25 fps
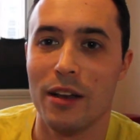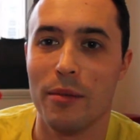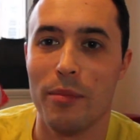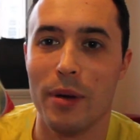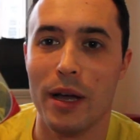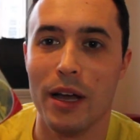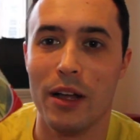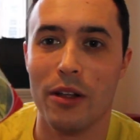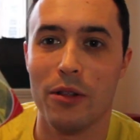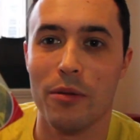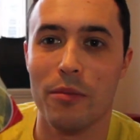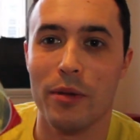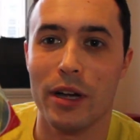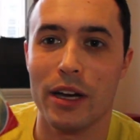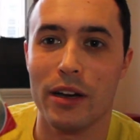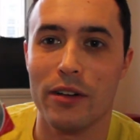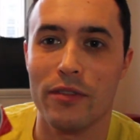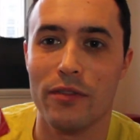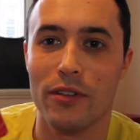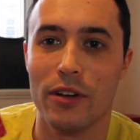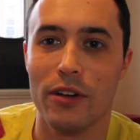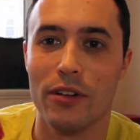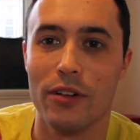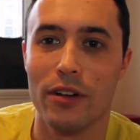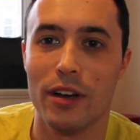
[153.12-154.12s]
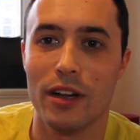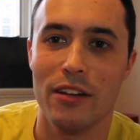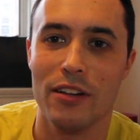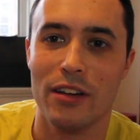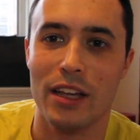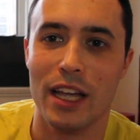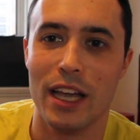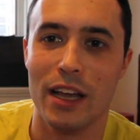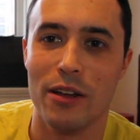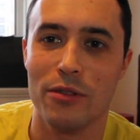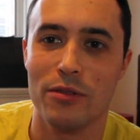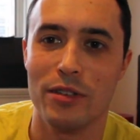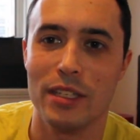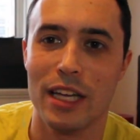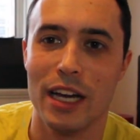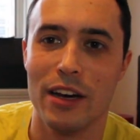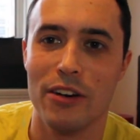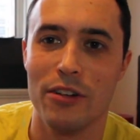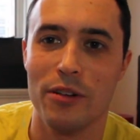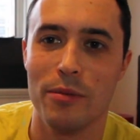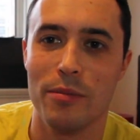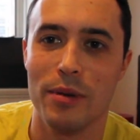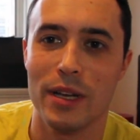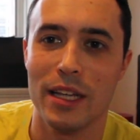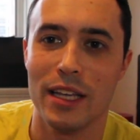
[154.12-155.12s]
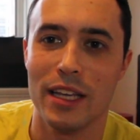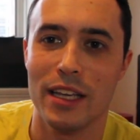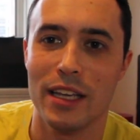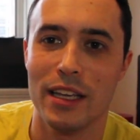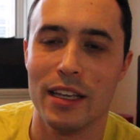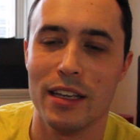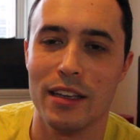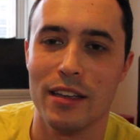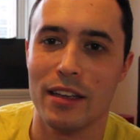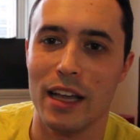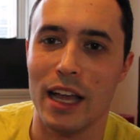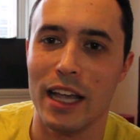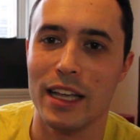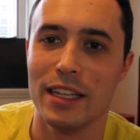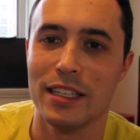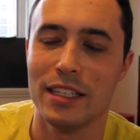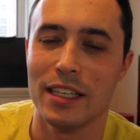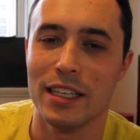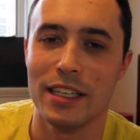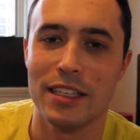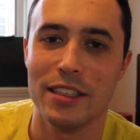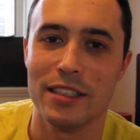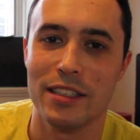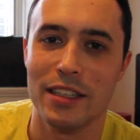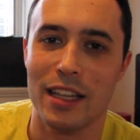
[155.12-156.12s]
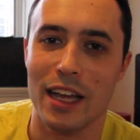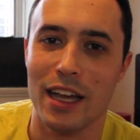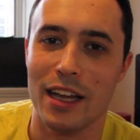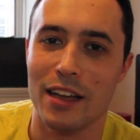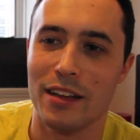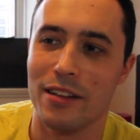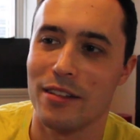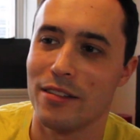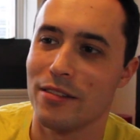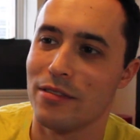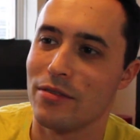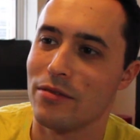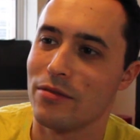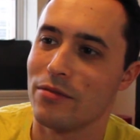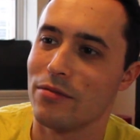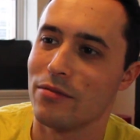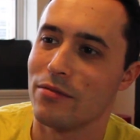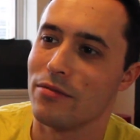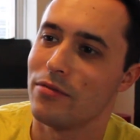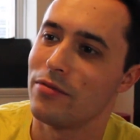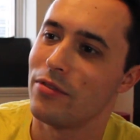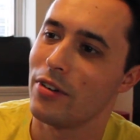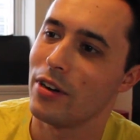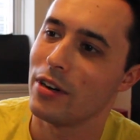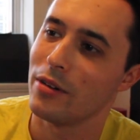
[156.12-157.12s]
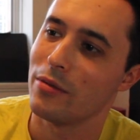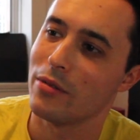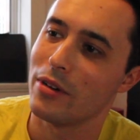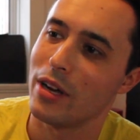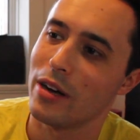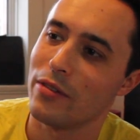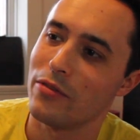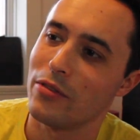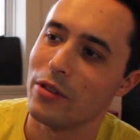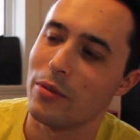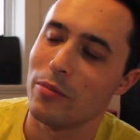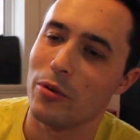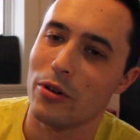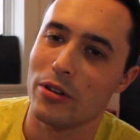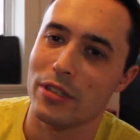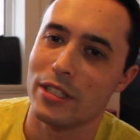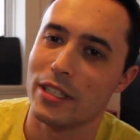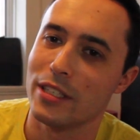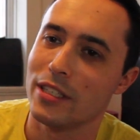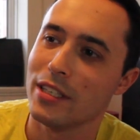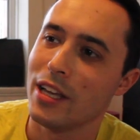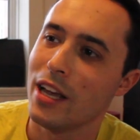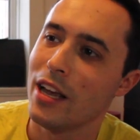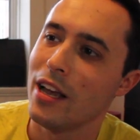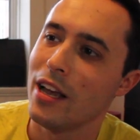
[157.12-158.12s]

lapel microphone. Look how terribly 80s that front cover of the box is.